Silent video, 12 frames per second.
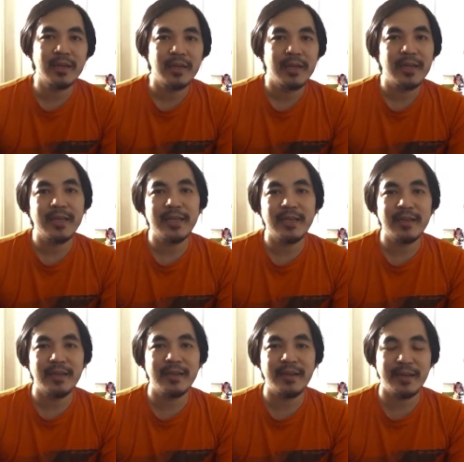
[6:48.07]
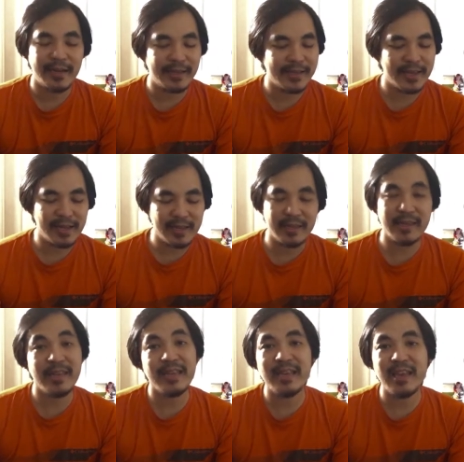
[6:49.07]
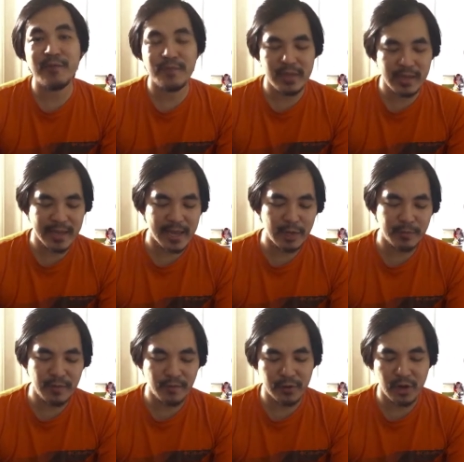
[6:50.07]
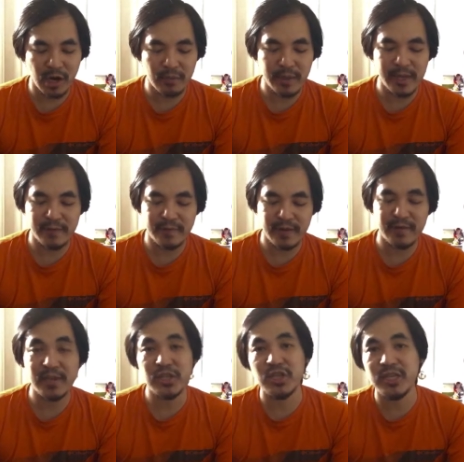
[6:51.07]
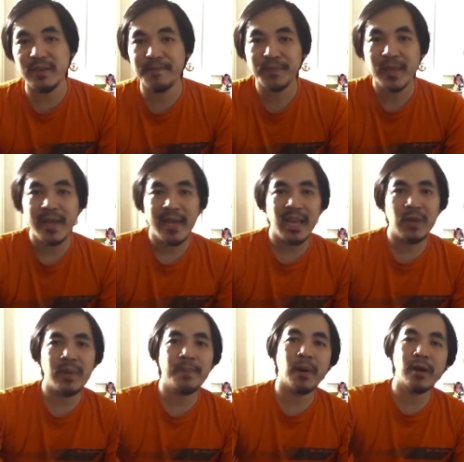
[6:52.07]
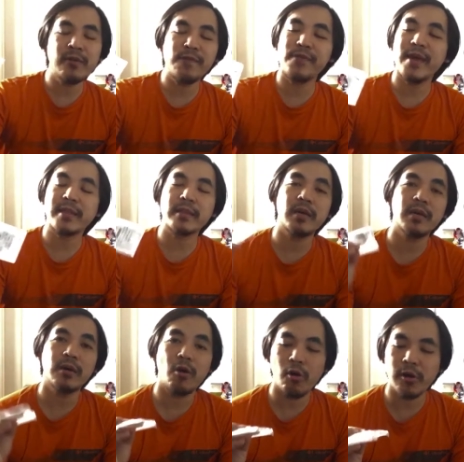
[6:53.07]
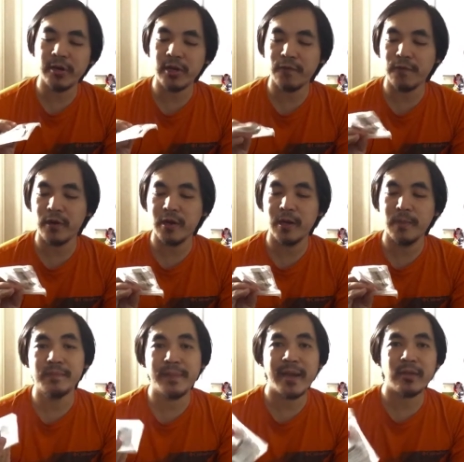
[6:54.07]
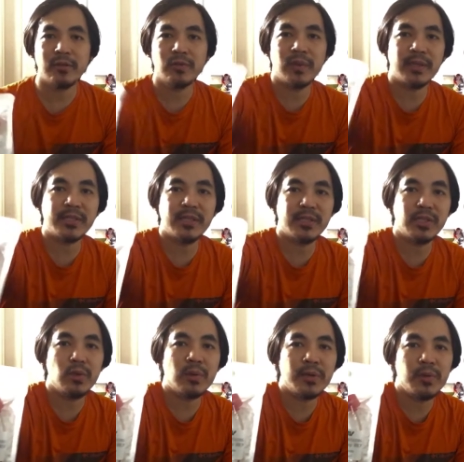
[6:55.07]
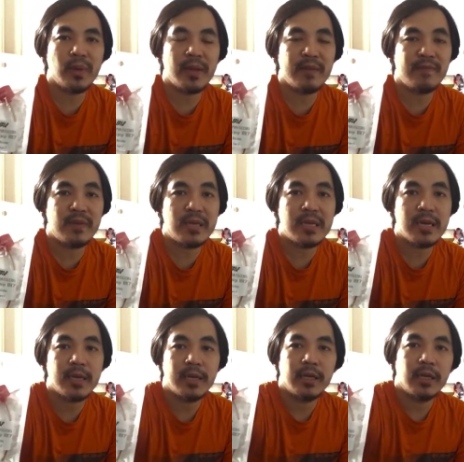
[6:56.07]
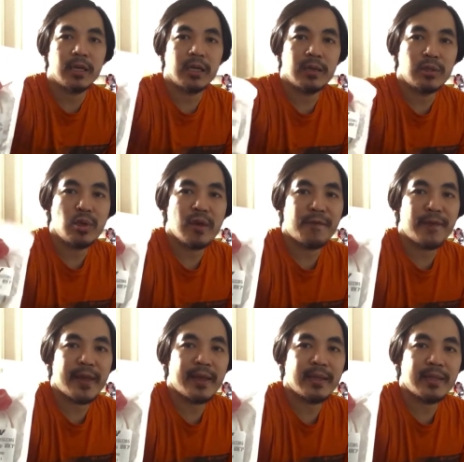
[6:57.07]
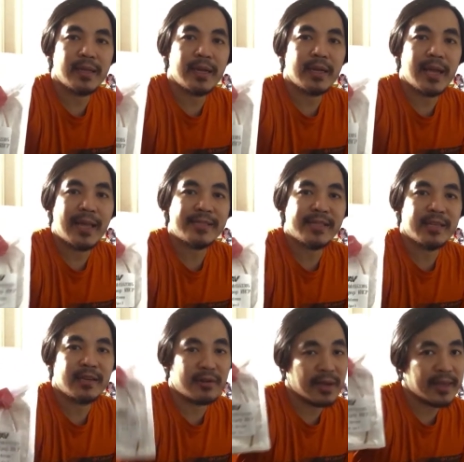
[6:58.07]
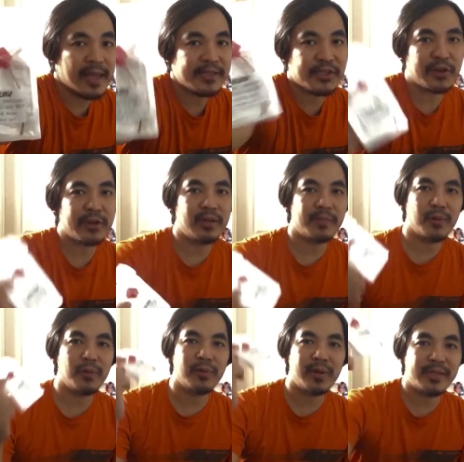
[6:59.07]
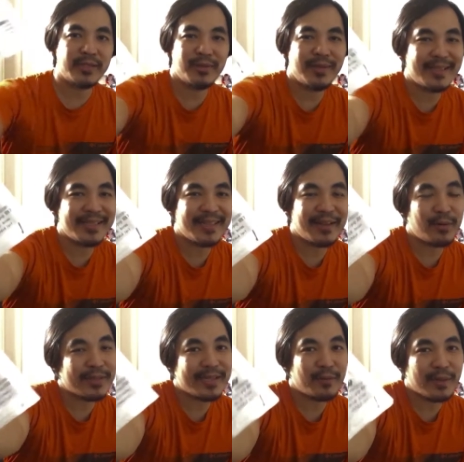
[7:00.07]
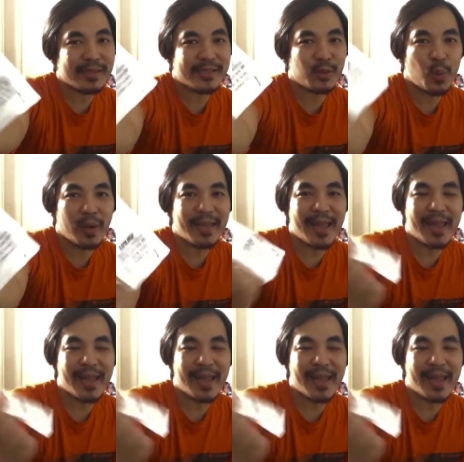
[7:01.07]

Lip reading: an antenna, he gave me a canopy for the Armor 85 HD. Anyway, part of that order from Banggood was this Your UAV UFL antenna, right-hand circular polarized. So this was what I